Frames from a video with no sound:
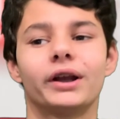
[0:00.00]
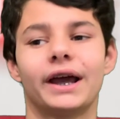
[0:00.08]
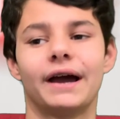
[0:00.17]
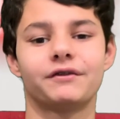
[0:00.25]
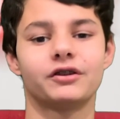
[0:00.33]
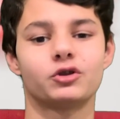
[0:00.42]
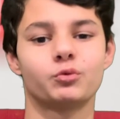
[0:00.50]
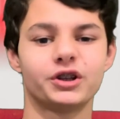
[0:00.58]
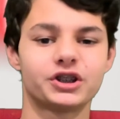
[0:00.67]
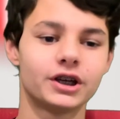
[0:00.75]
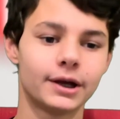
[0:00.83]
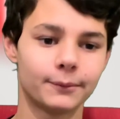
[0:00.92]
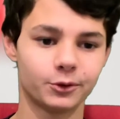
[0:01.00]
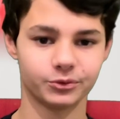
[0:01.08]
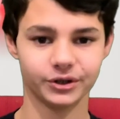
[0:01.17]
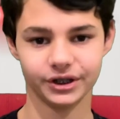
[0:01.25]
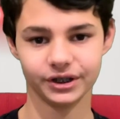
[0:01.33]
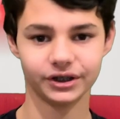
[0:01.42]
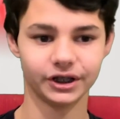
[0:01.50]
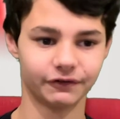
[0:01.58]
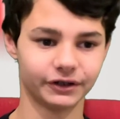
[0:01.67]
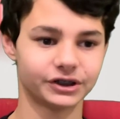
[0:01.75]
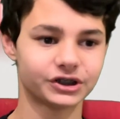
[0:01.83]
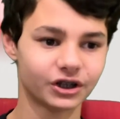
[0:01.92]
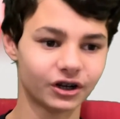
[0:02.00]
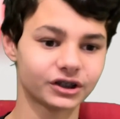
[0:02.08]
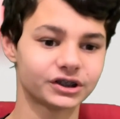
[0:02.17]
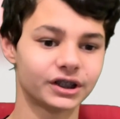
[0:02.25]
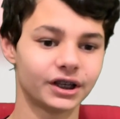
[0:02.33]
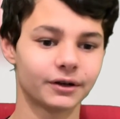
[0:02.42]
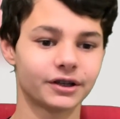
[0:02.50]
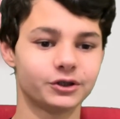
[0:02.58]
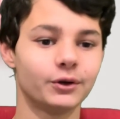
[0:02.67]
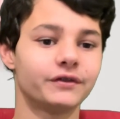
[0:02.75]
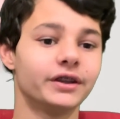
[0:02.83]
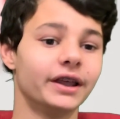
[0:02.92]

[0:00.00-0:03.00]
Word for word: to have to switch between different songs because you have to